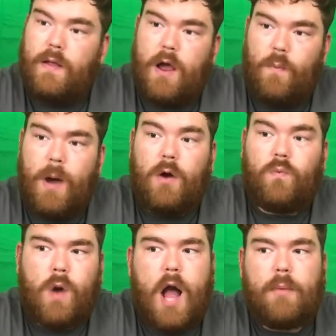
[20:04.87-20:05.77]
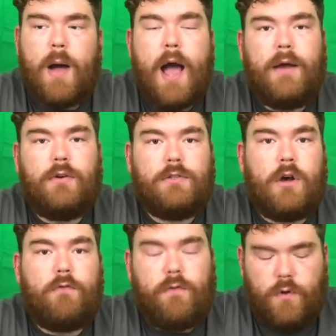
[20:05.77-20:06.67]
among rock piles
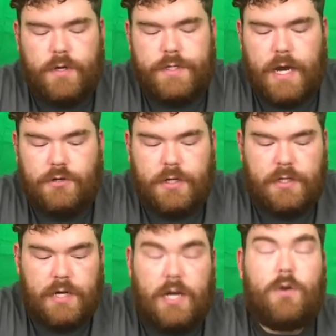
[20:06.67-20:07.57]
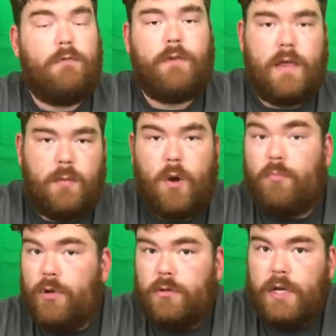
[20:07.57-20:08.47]
on forest edges, and you can find them on
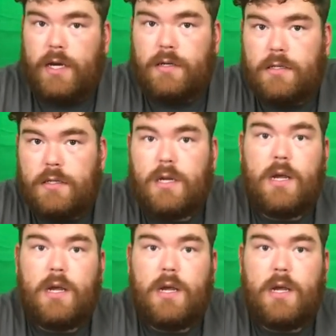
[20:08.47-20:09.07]
buildings